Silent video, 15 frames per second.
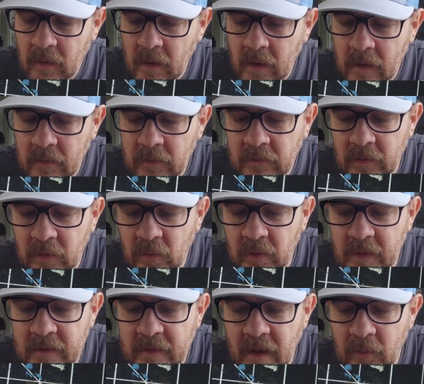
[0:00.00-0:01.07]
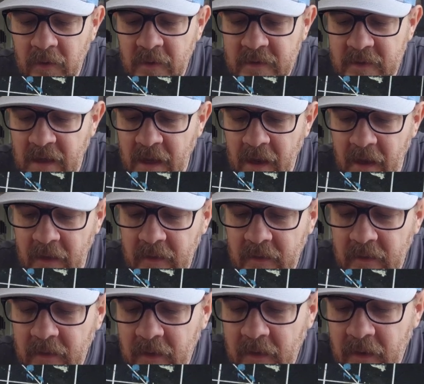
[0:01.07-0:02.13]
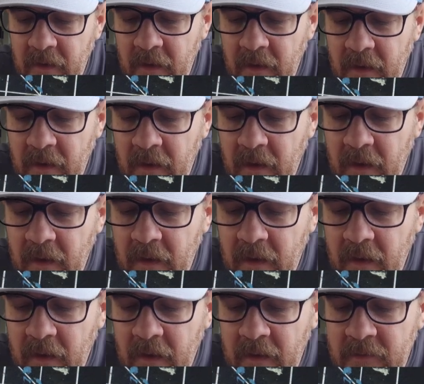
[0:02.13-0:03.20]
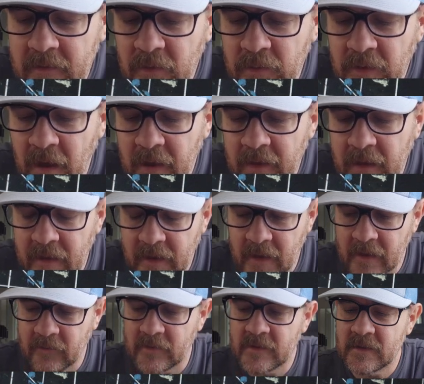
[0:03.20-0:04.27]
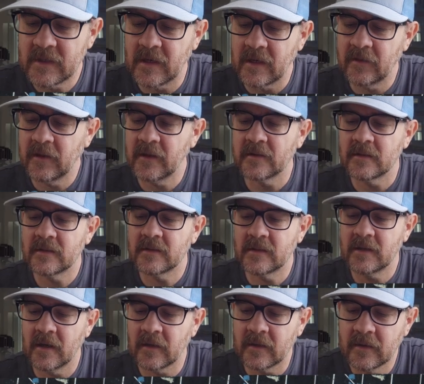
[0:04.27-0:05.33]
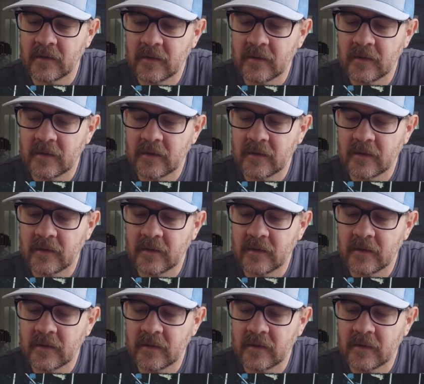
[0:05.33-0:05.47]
I don't even know where it's at. Where is it at? It's so tiny I can't even see it. I think it's stuck.